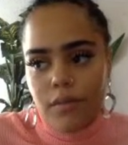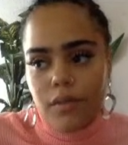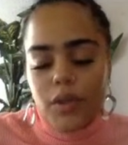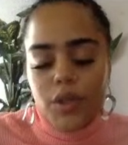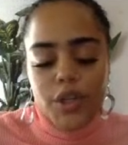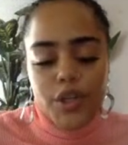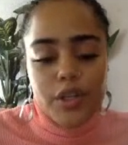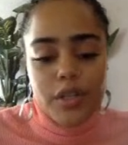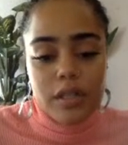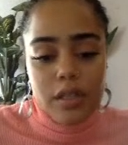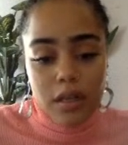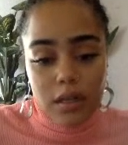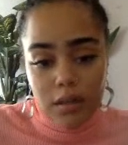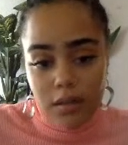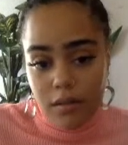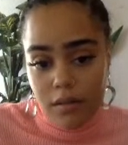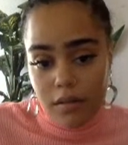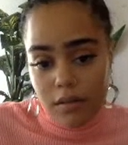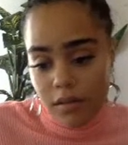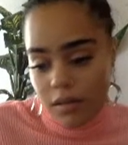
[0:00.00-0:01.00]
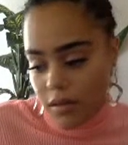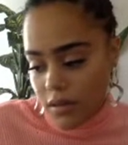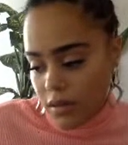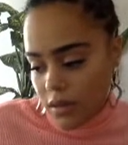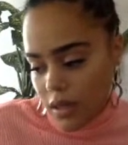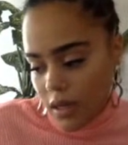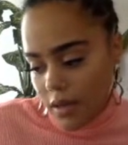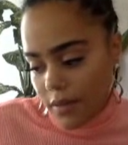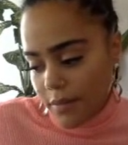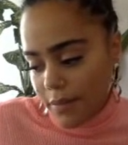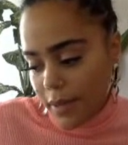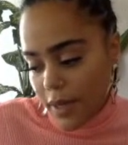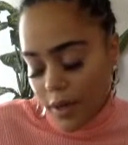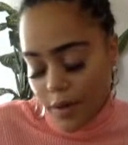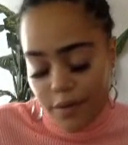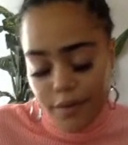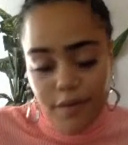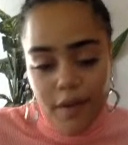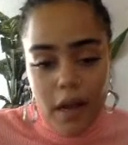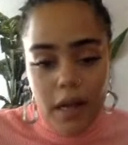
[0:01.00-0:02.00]
your skills and better
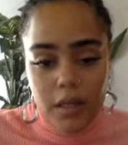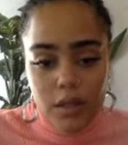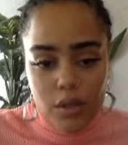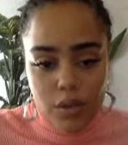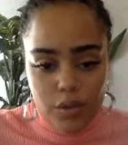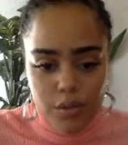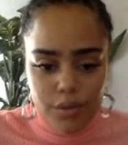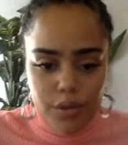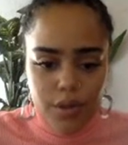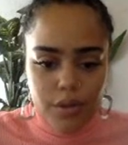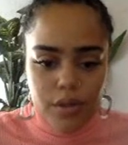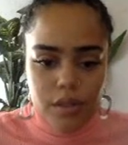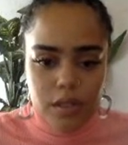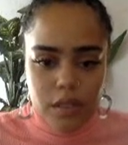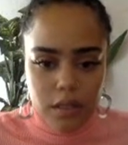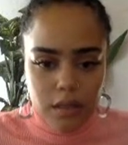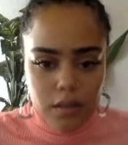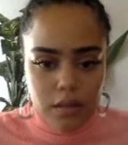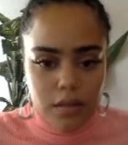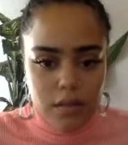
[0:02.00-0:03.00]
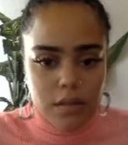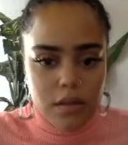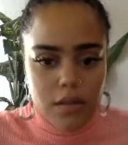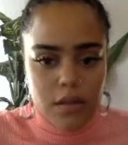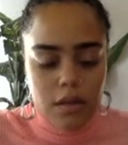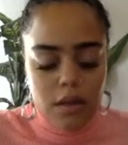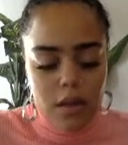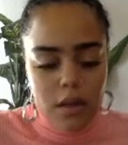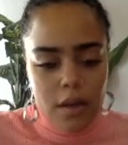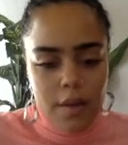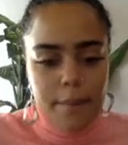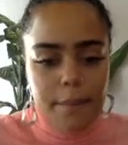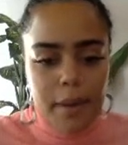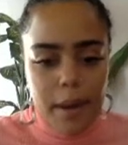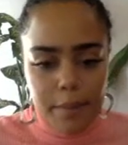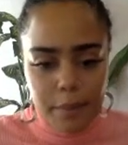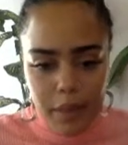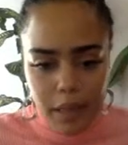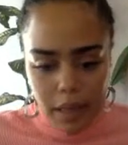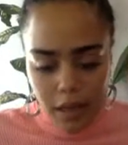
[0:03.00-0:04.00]
fine-tune your skills by
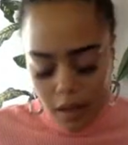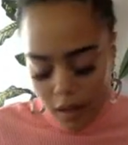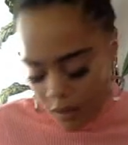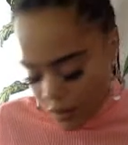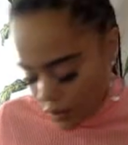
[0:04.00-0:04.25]
playing on